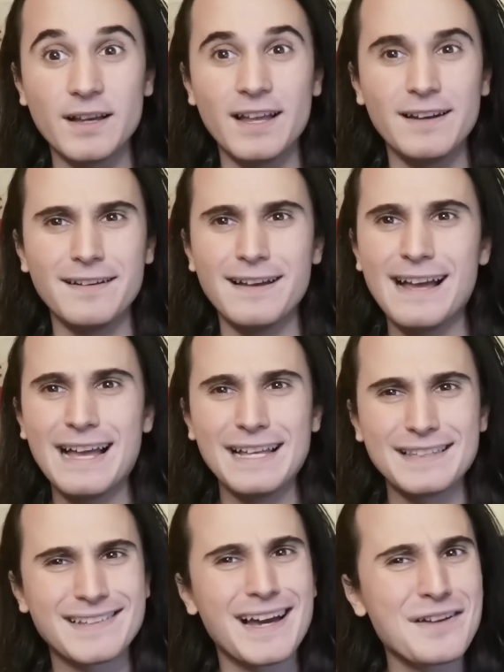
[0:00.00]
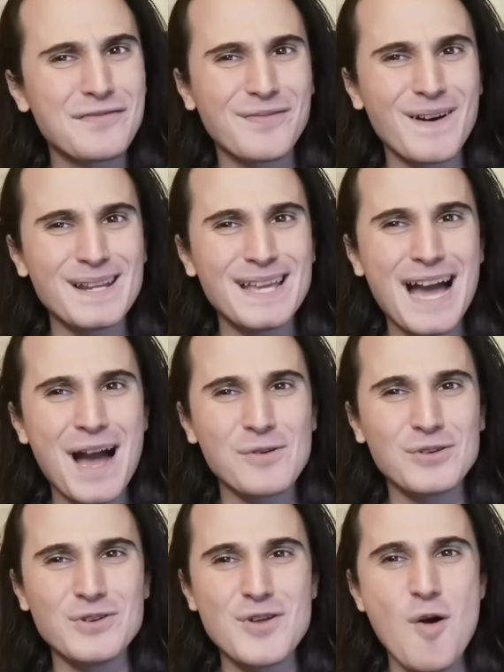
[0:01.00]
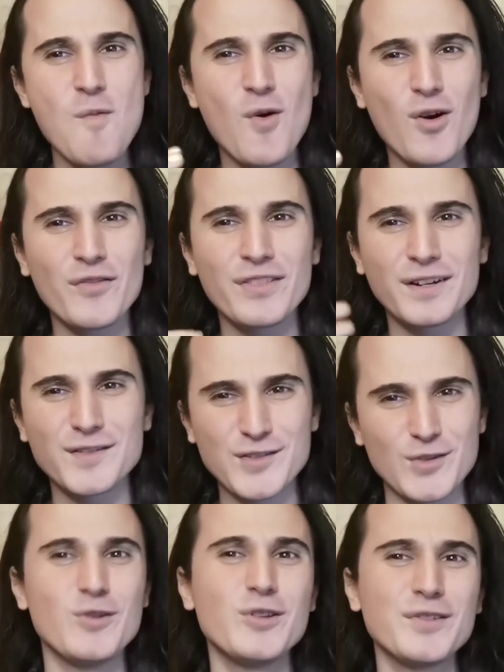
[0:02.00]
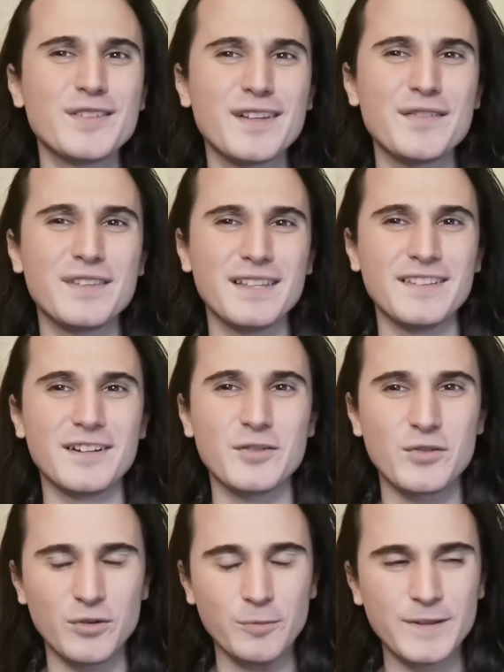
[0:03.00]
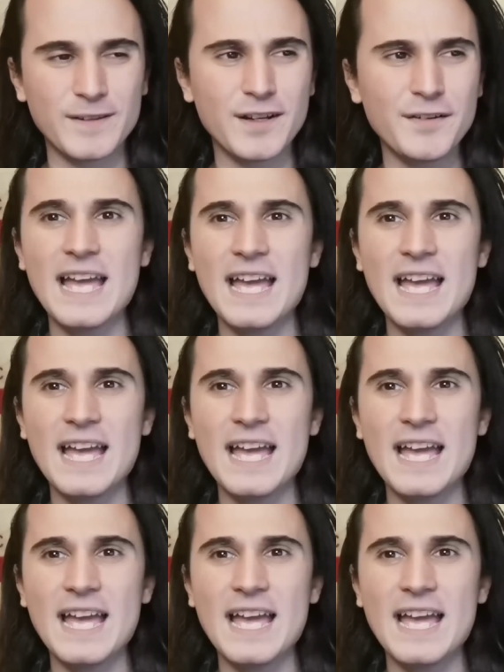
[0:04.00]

and it's kind of funny how you know more of their solo stuff than their group stuff.